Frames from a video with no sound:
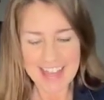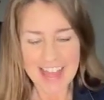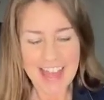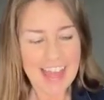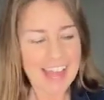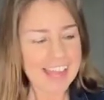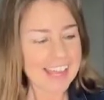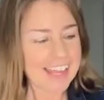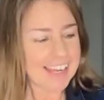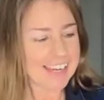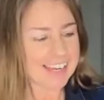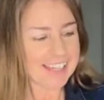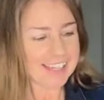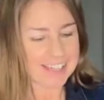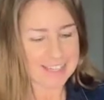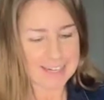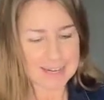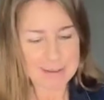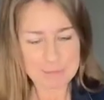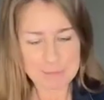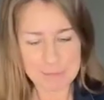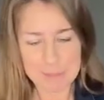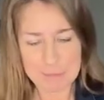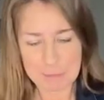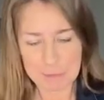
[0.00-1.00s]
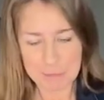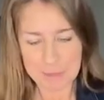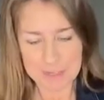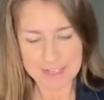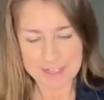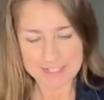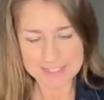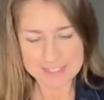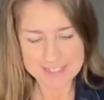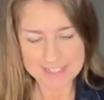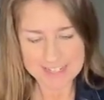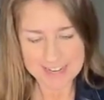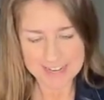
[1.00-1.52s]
I gotta clean up this poor kid's